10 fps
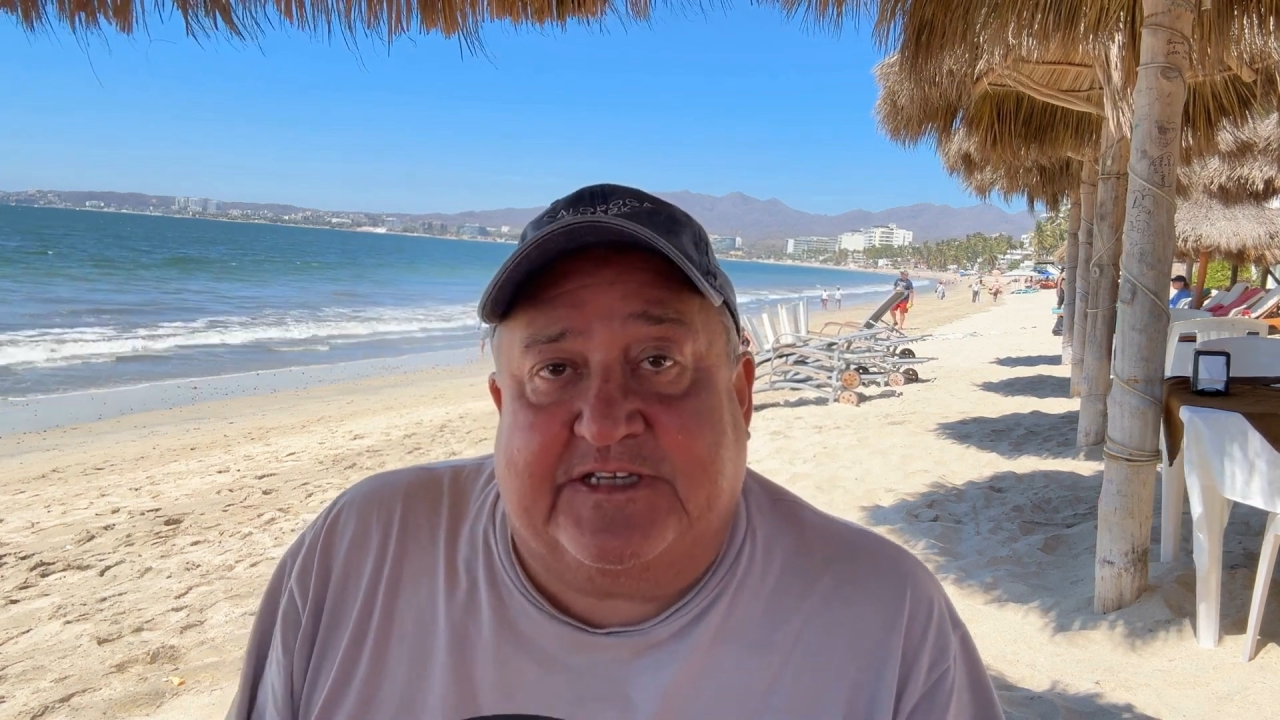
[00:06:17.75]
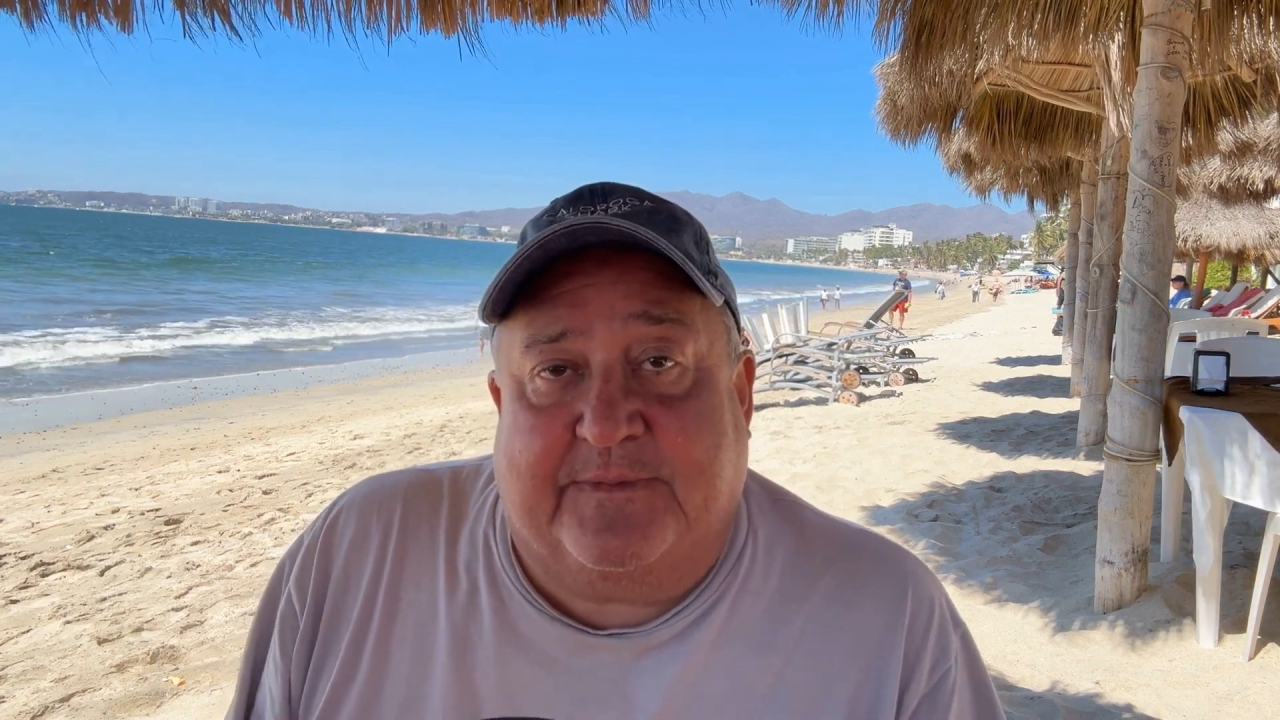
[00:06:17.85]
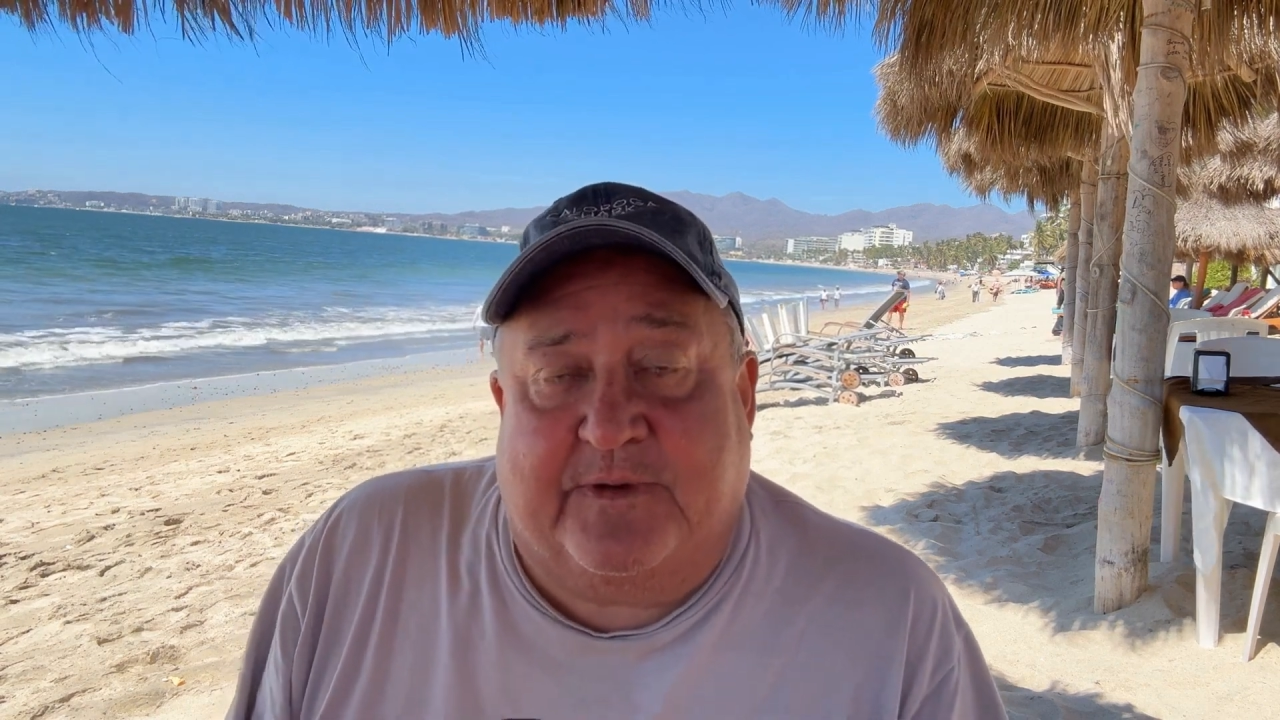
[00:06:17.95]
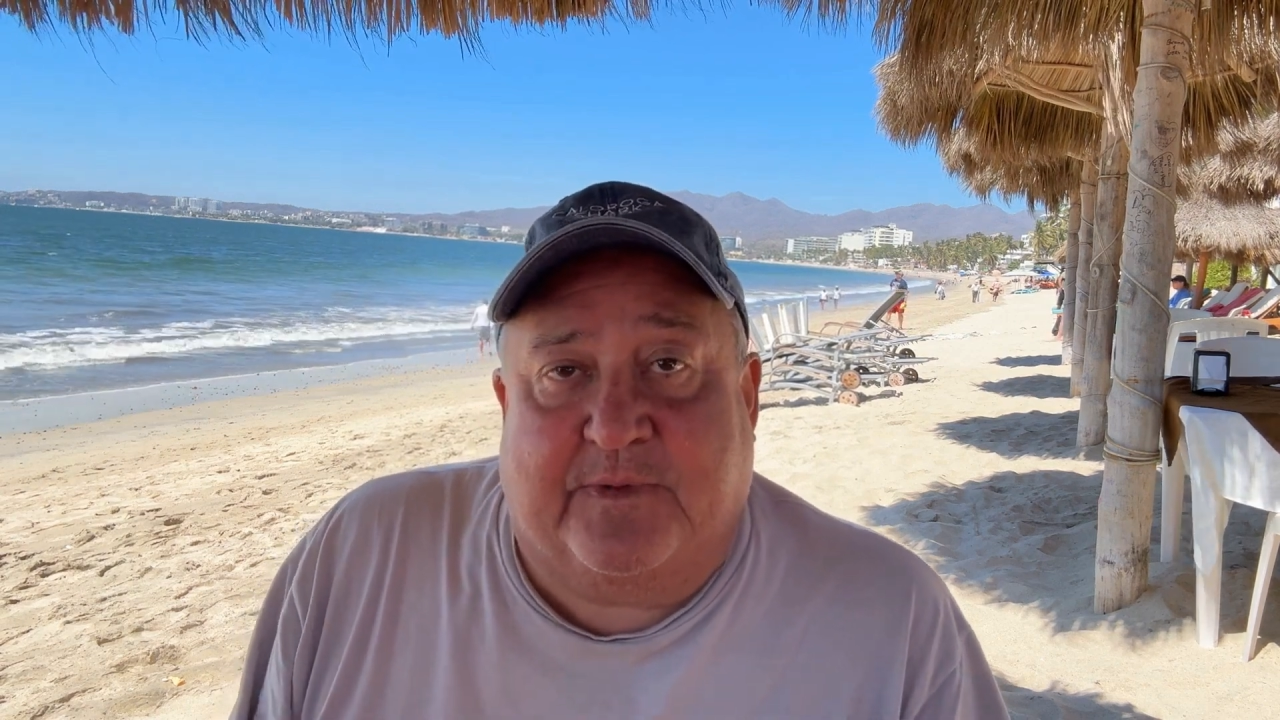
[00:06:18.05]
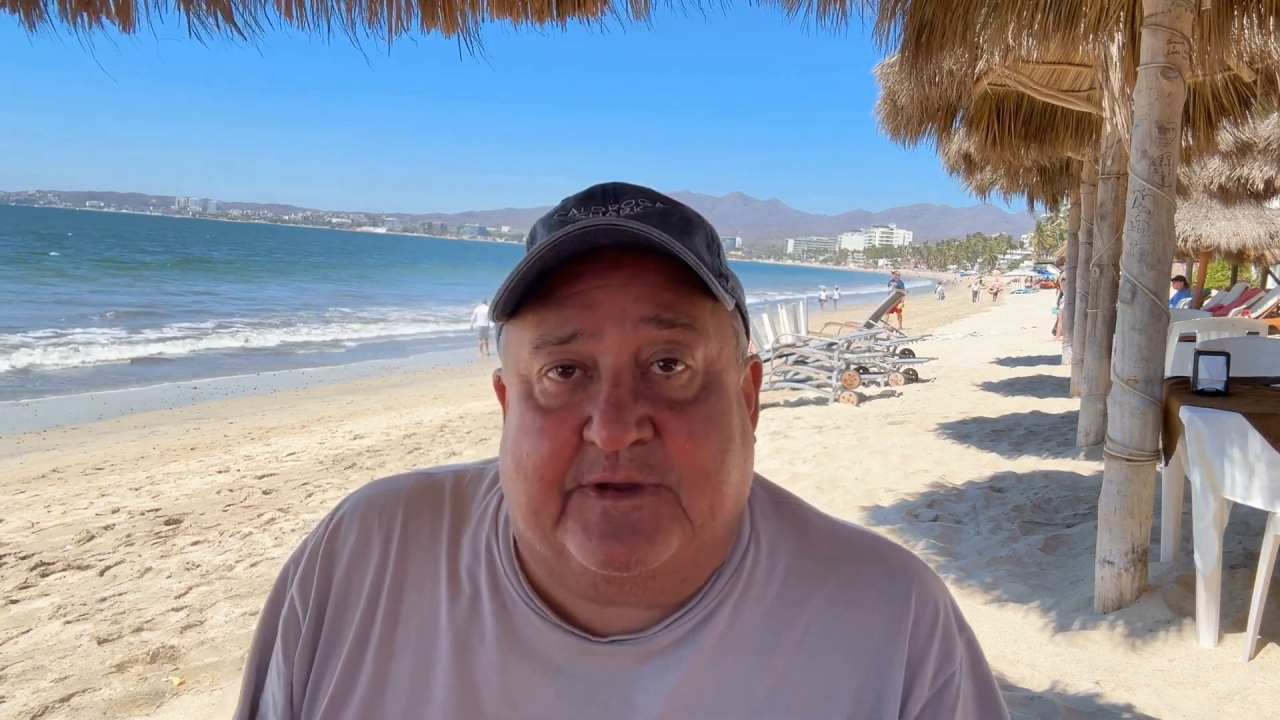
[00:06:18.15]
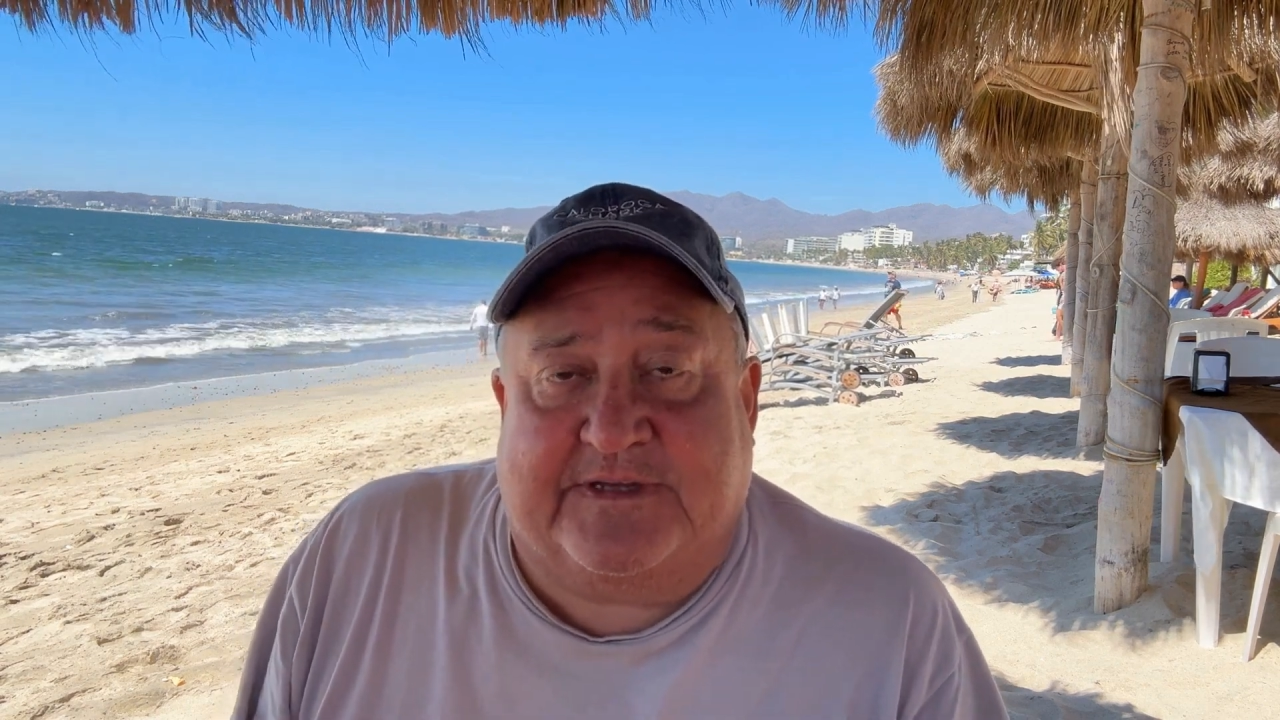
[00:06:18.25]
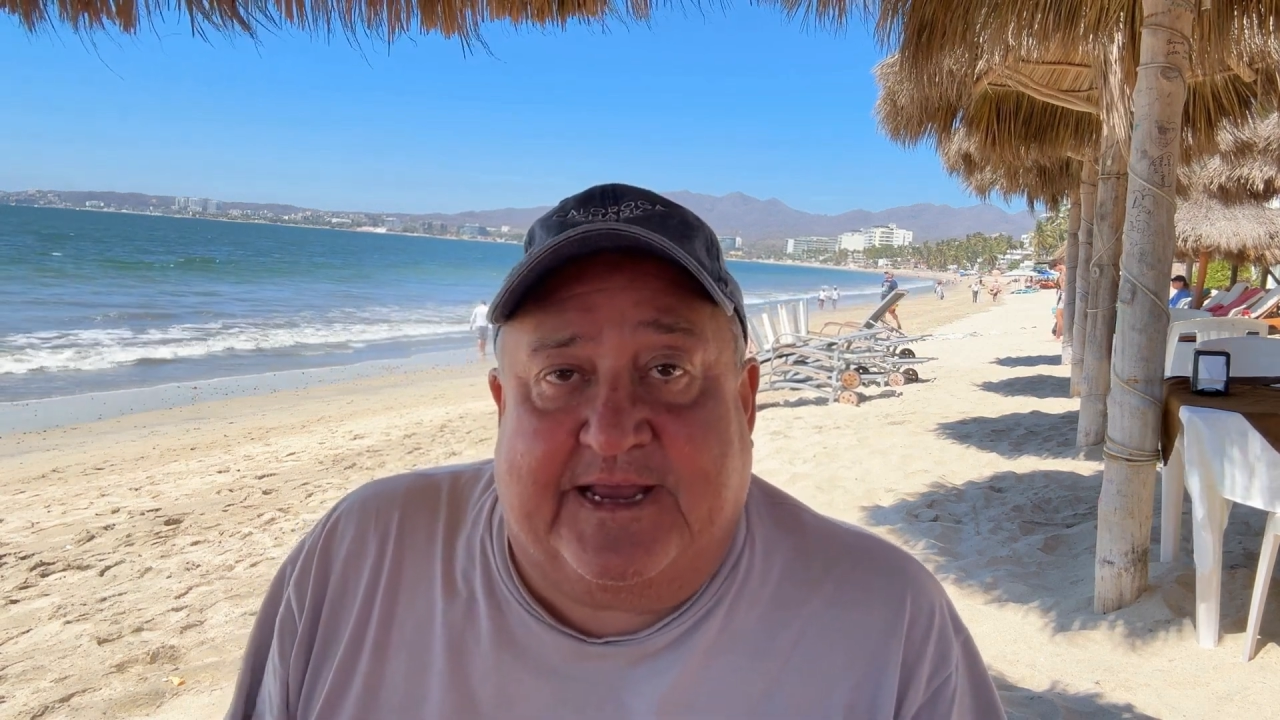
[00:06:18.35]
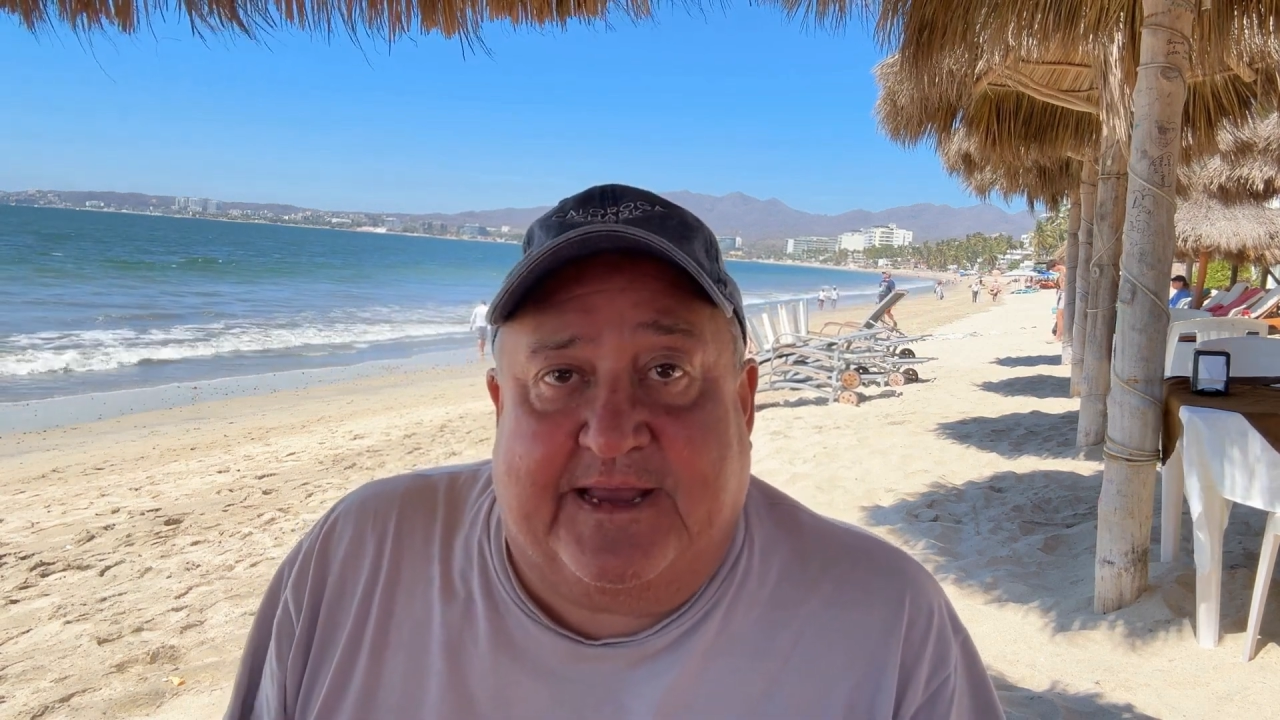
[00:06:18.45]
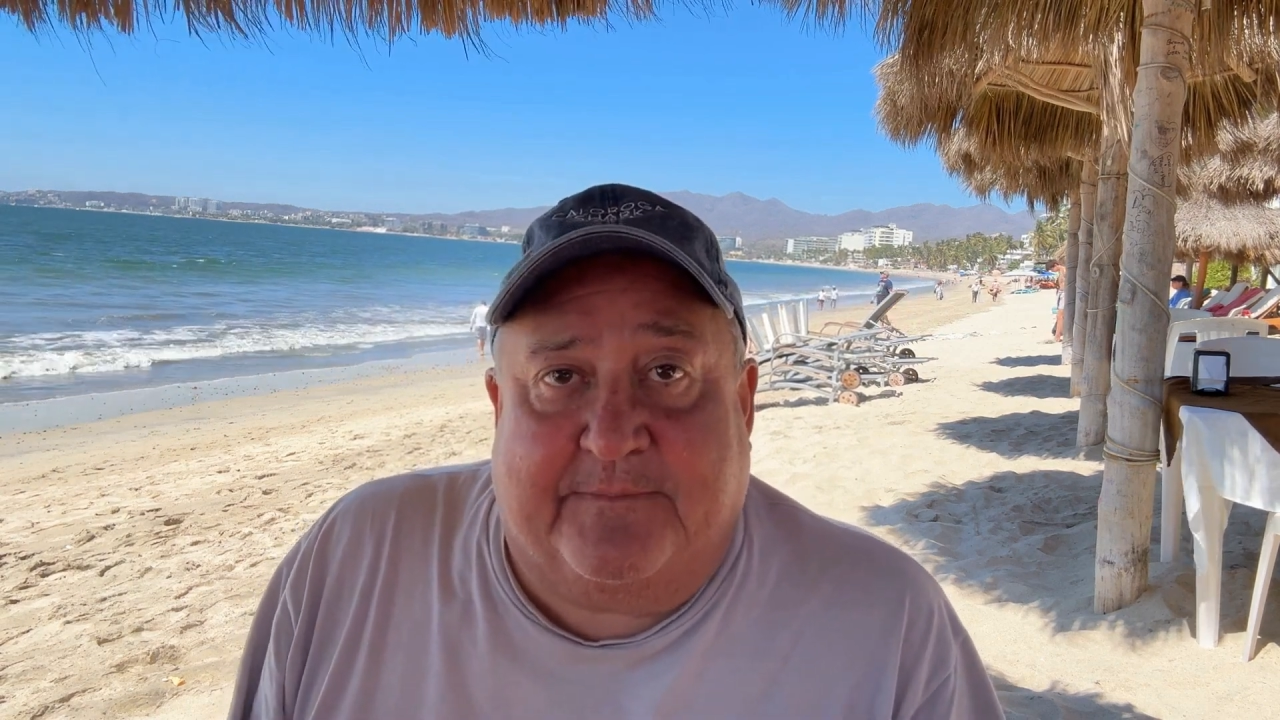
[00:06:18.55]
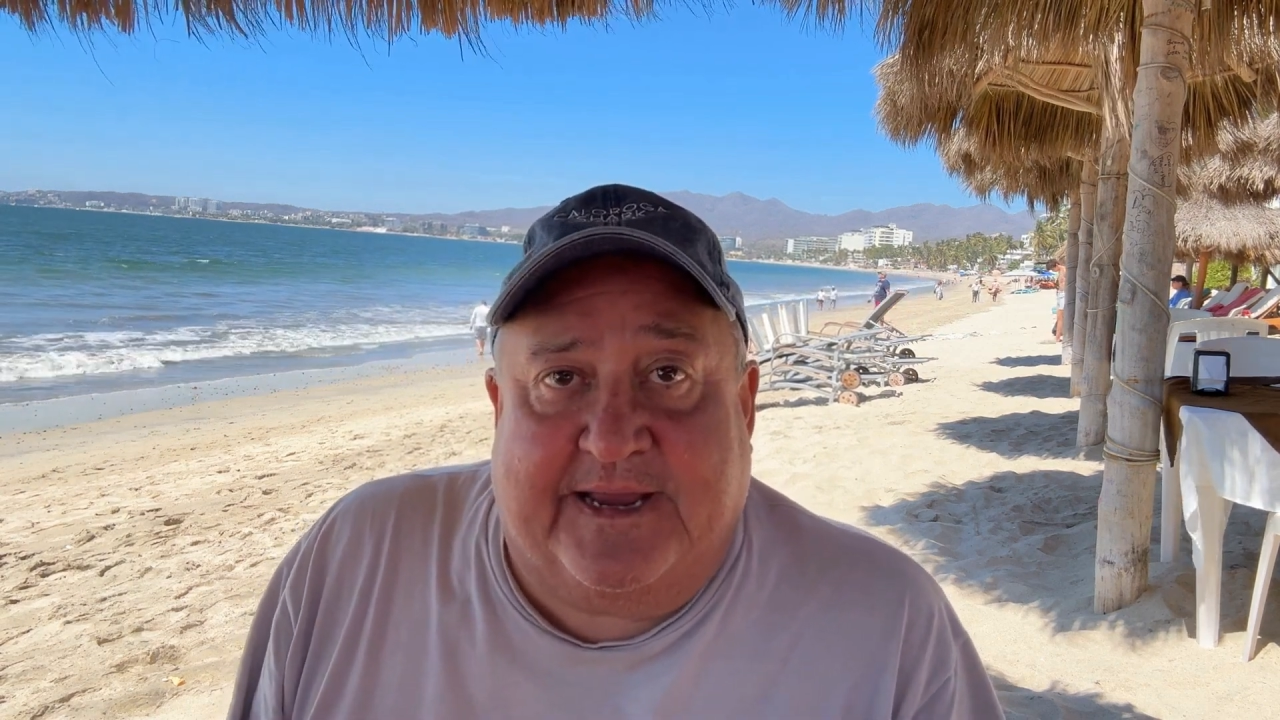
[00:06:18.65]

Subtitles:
sipping rosé and